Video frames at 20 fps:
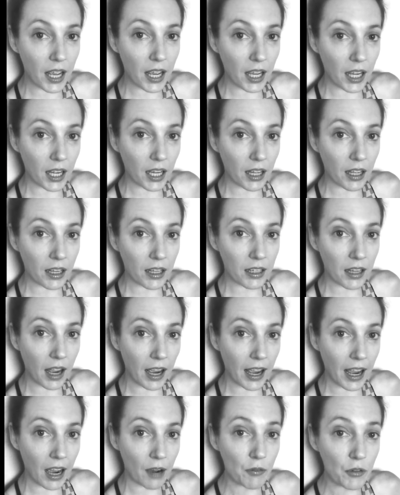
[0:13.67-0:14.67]
and I
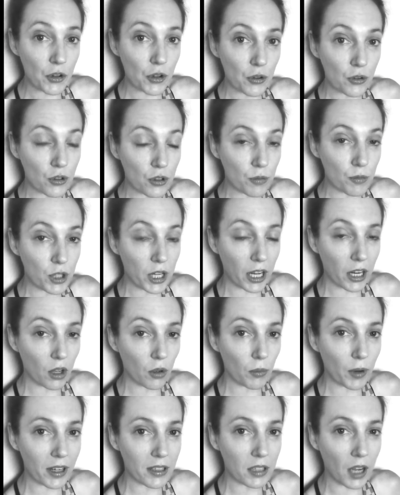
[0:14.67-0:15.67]
have a YouTube
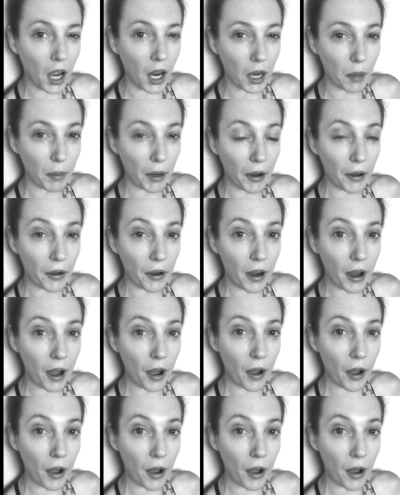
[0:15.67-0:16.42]
channel where I talk about